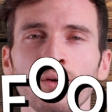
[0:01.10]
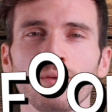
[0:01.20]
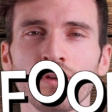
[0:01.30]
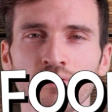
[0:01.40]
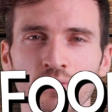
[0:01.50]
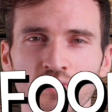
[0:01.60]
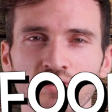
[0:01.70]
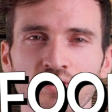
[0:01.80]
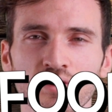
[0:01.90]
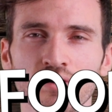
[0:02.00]
right from the
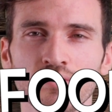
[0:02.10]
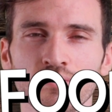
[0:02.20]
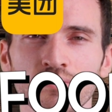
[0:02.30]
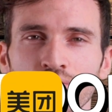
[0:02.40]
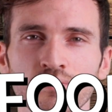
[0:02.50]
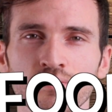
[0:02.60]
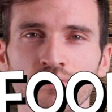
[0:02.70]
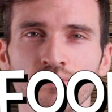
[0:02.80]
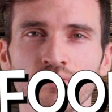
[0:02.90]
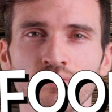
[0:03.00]
start,
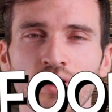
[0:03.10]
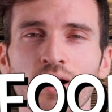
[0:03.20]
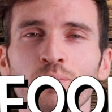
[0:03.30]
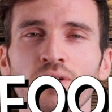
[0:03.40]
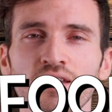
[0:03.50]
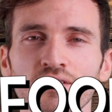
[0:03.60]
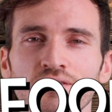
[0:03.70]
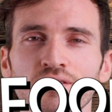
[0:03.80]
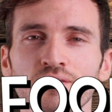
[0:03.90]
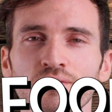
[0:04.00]
I'm pissed.
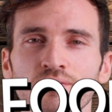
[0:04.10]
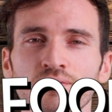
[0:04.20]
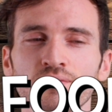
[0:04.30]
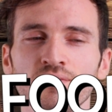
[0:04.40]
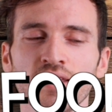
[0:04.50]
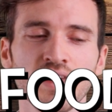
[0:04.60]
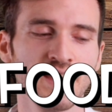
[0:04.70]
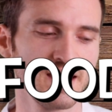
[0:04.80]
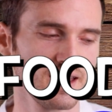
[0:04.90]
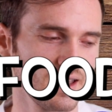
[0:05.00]

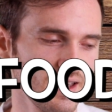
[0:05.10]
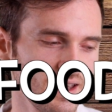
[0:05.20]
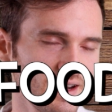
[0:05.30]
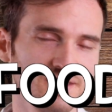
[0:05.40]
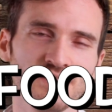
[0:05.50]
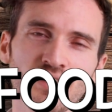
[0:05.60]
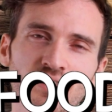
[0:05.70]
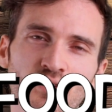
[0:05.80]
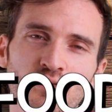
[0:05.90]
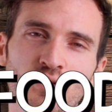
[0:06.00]
And it's not
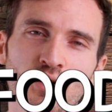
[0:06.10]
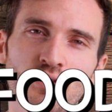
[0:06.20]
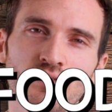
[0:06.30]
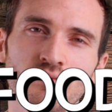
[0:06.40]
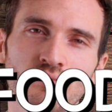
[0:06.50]
their fault,